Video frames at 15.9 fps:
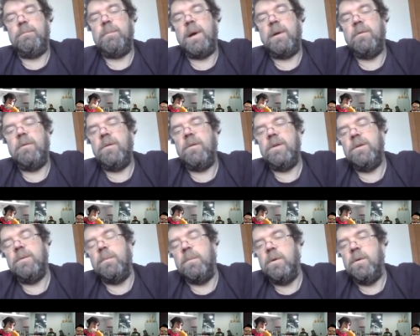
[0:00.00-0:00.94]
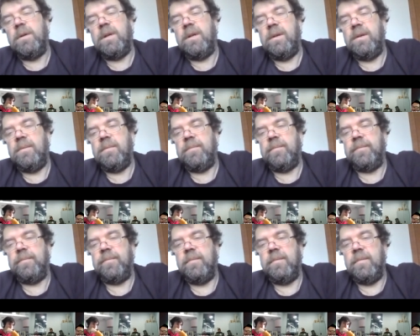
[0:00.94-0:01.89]
power on your board
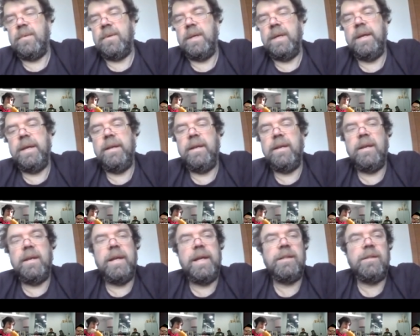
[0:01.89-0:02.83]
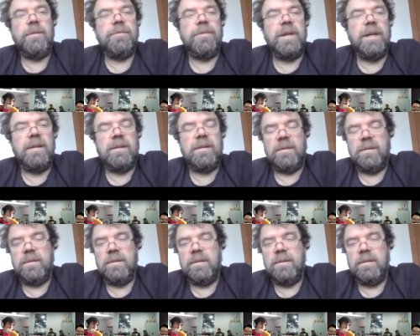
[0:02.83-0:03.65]
and activate